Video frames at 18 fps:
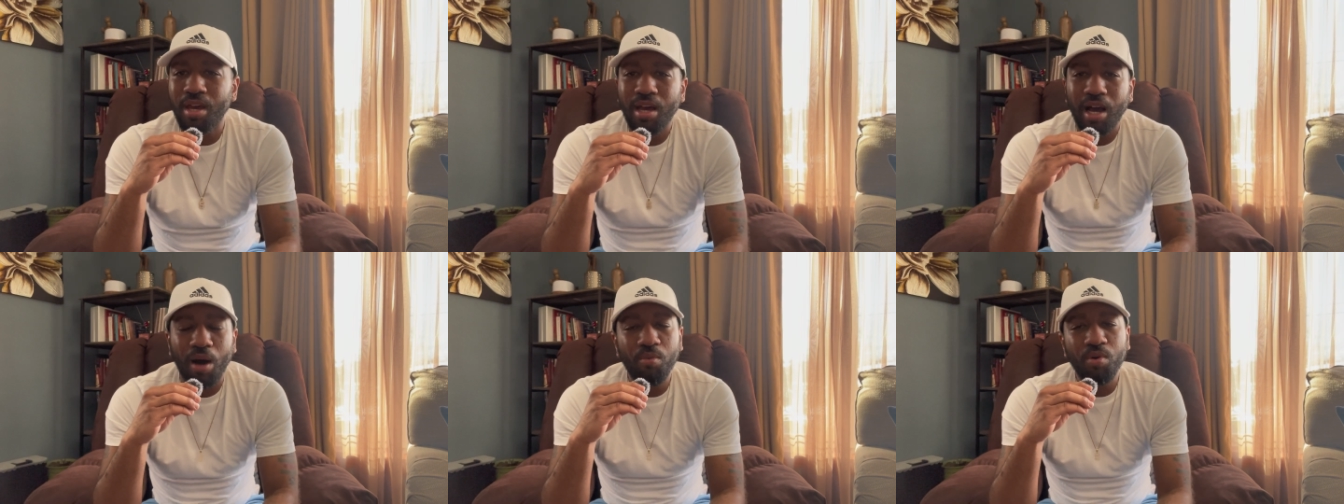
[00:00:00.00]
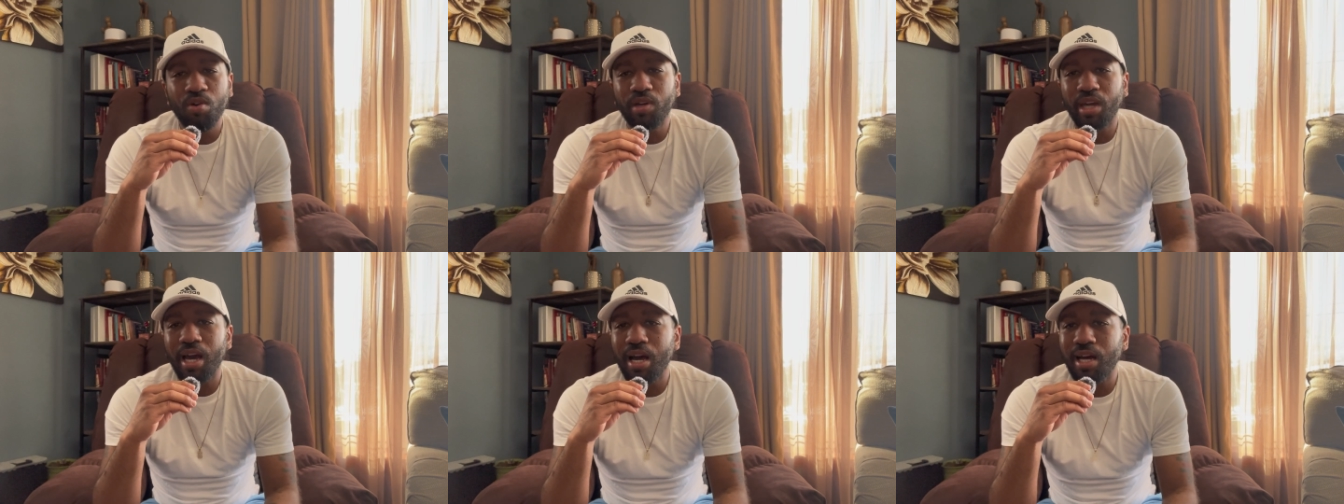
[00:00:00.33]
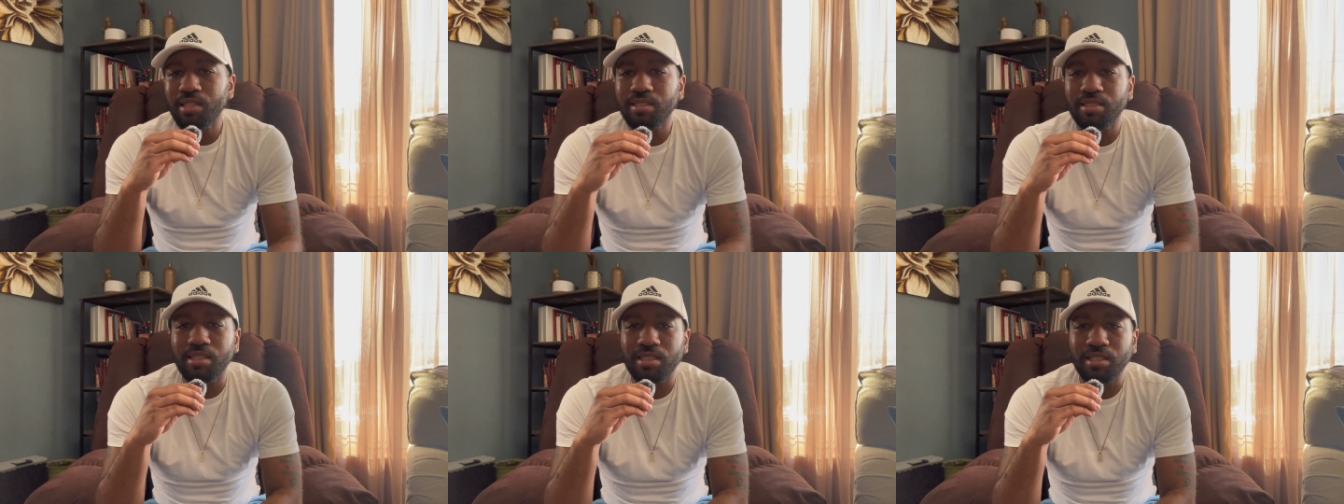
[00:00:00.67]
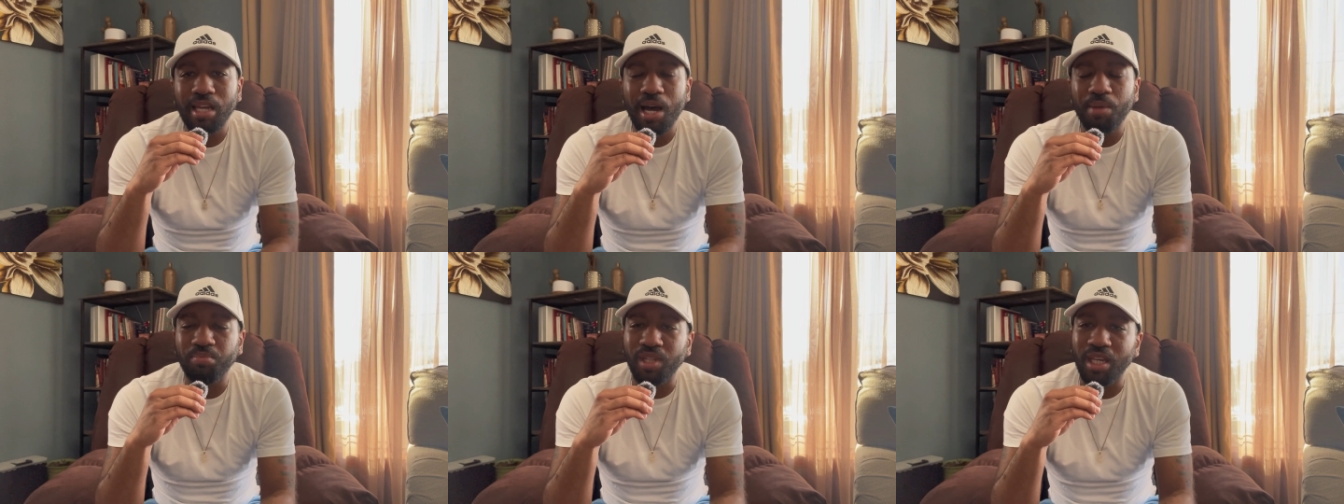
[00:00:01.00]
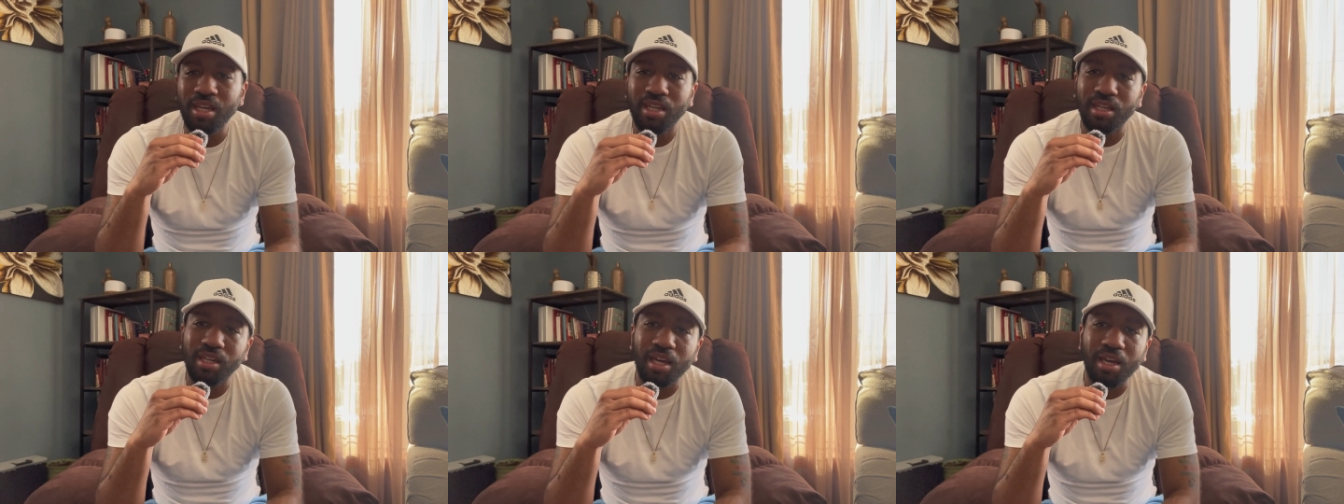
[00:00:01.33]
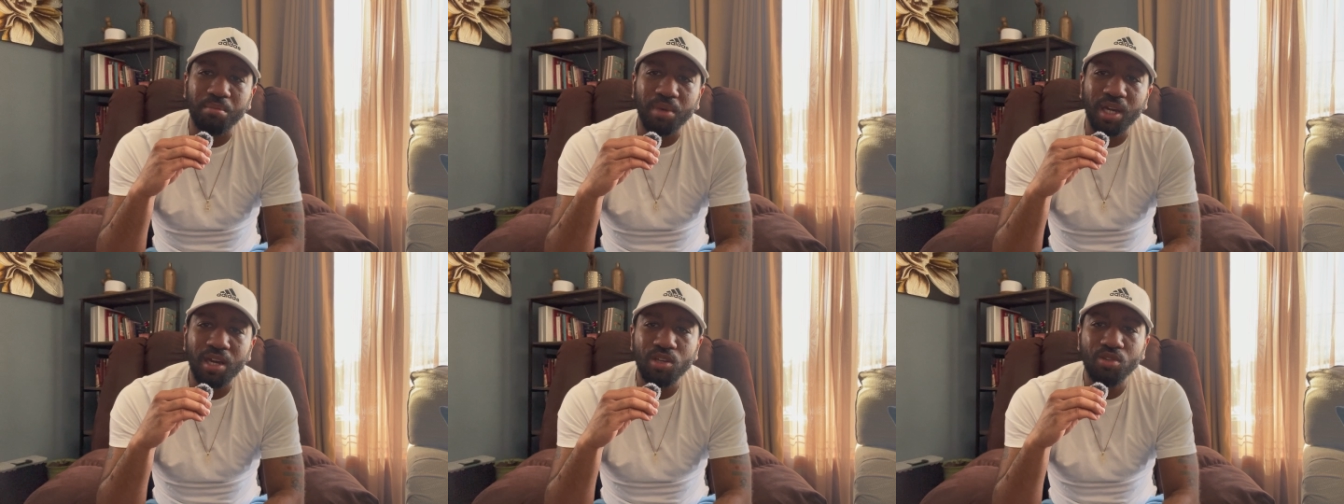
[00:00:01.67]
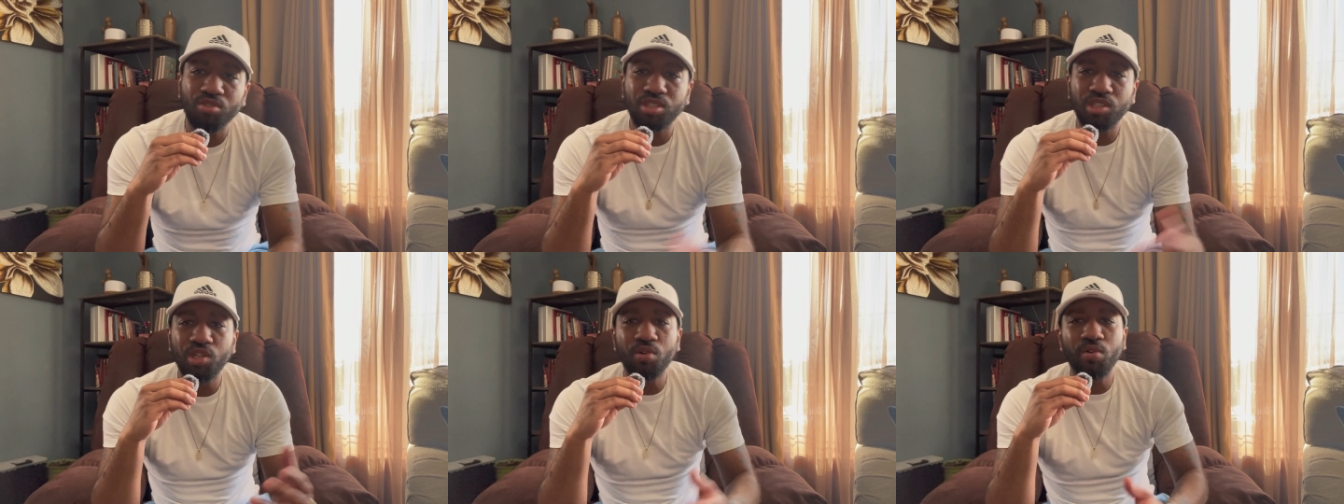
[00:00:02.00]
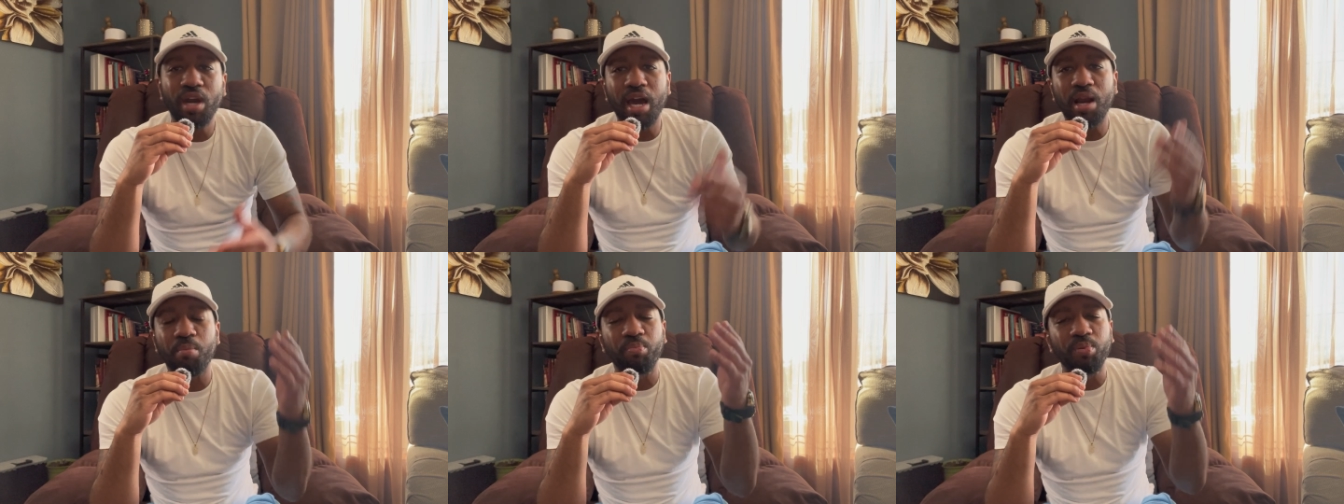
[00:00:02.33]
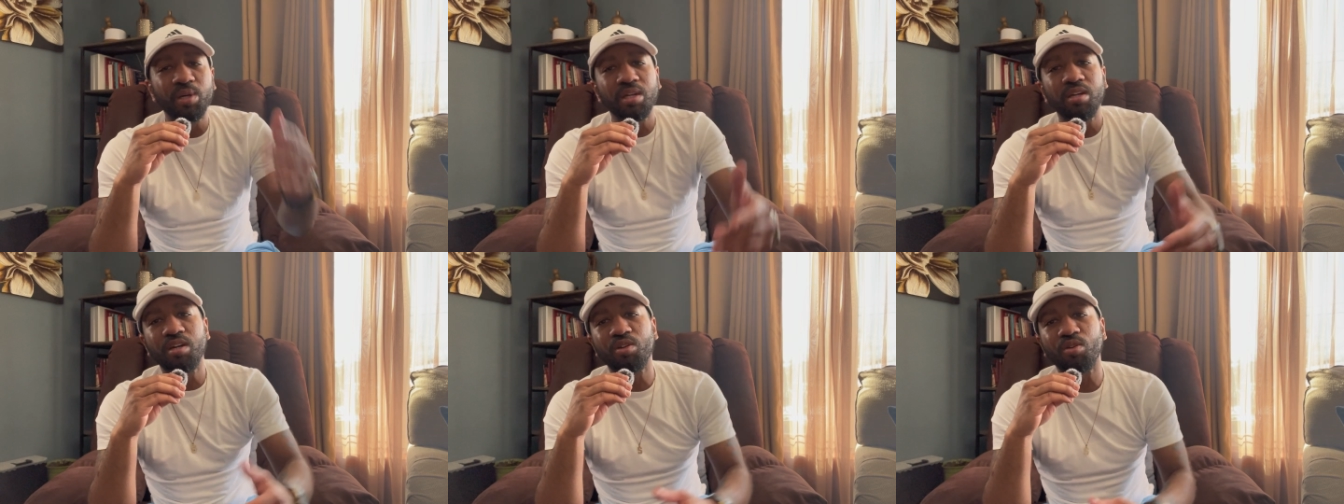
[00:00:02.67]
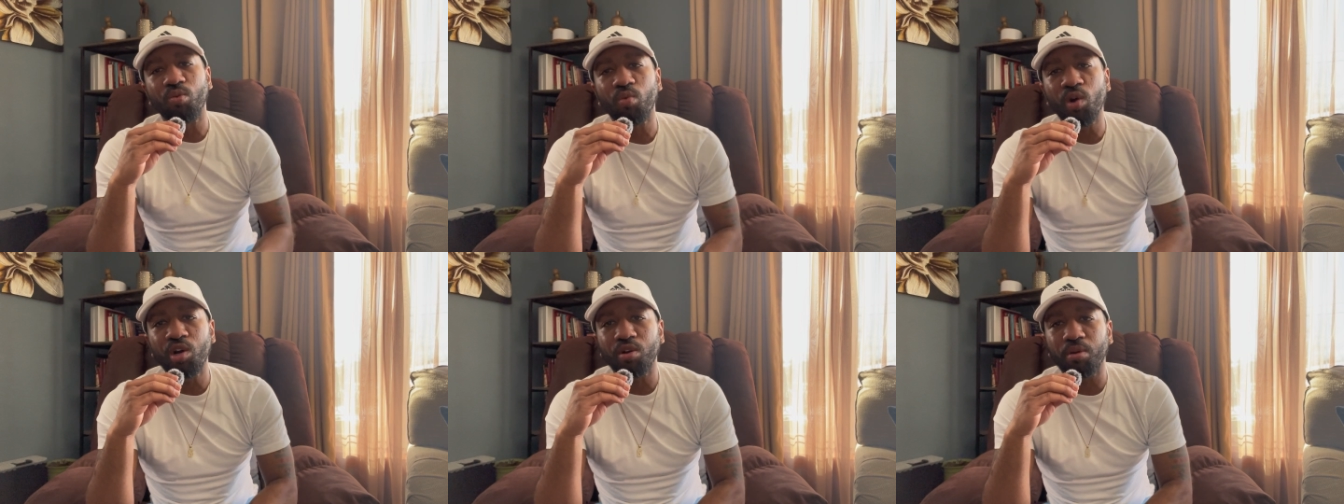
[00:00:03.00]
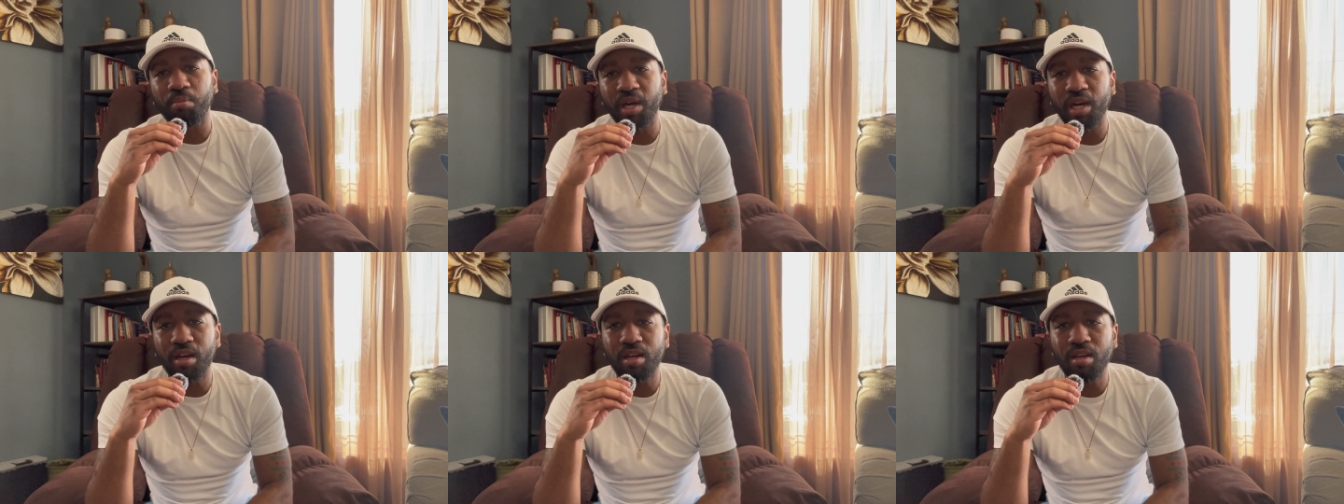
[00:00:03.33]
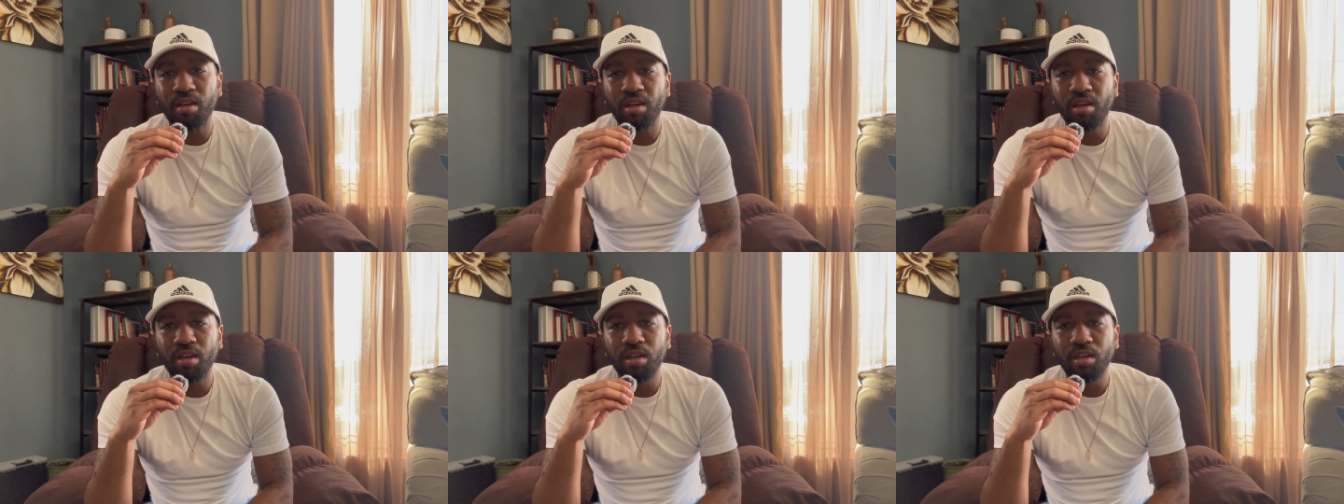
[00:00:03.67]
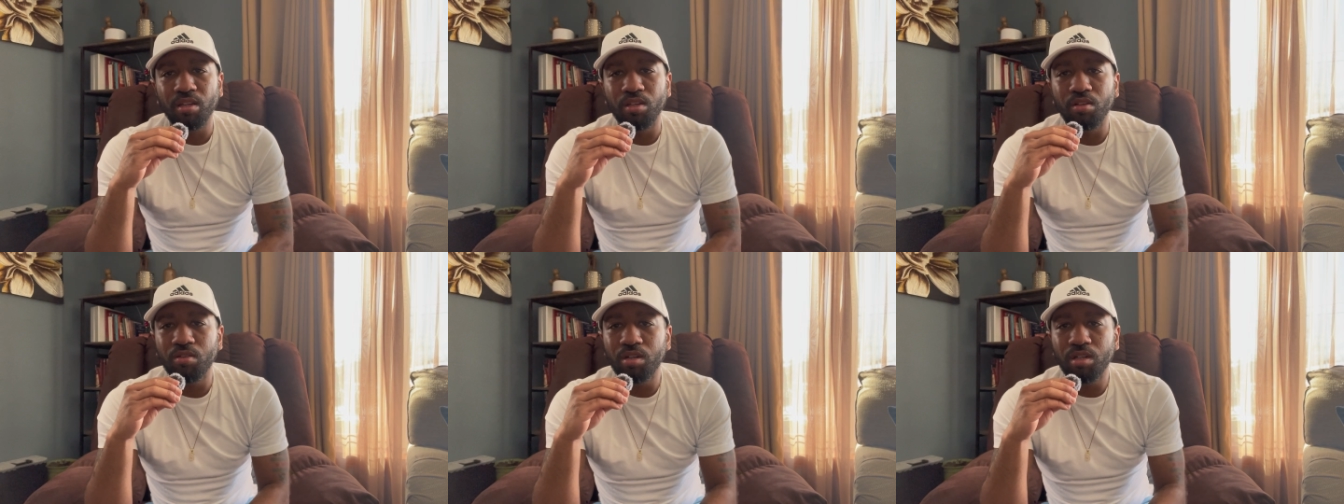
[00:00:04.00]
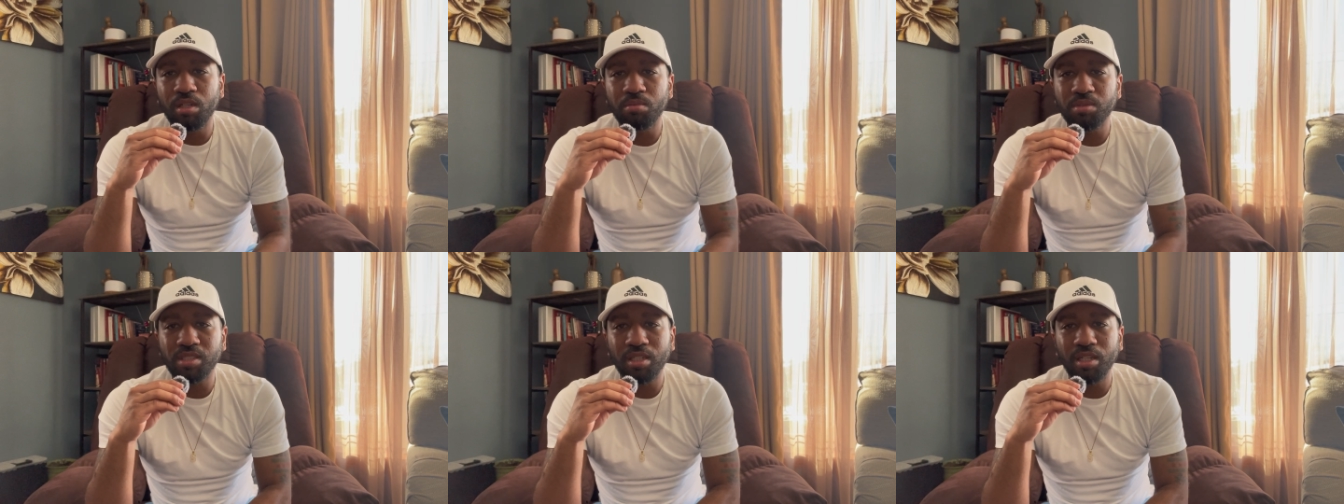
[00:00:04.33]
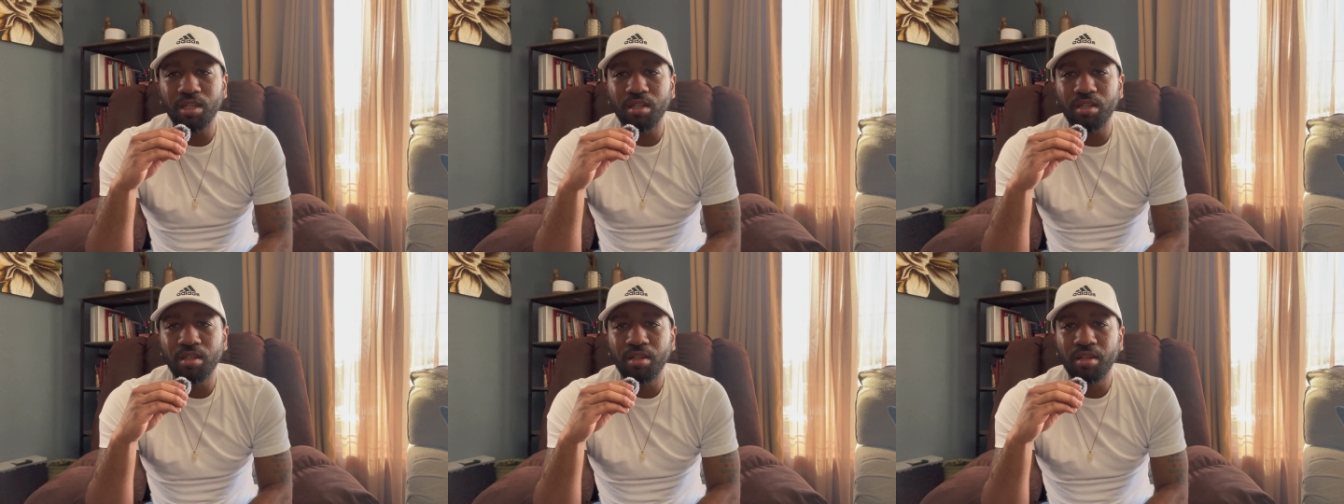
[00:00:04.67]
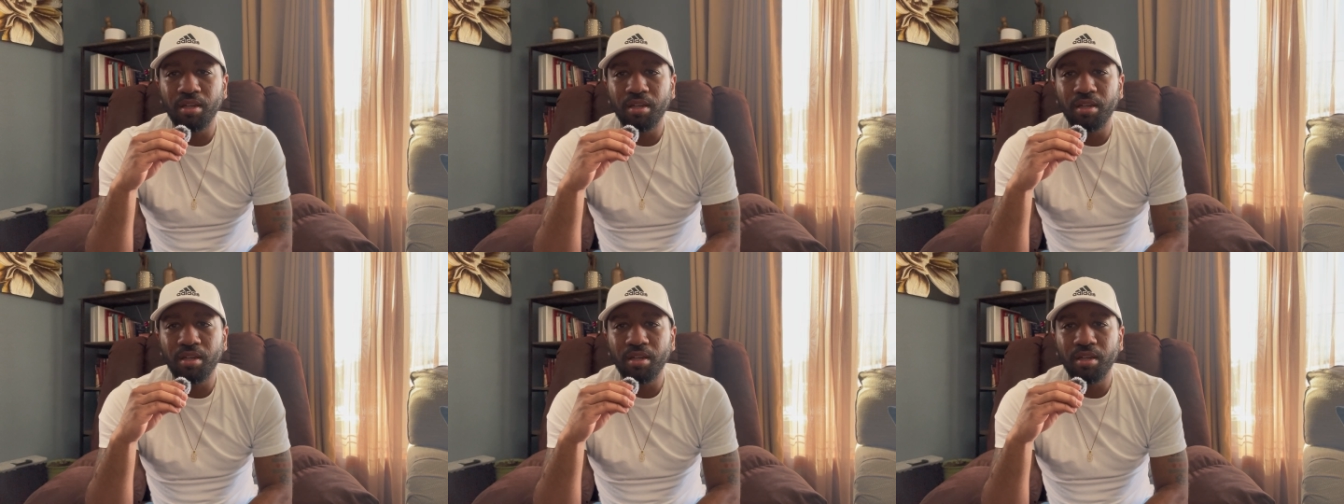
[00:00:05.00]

I want guys to stop thinking that, man. You still got to put in the work, man. You know what I'm saying?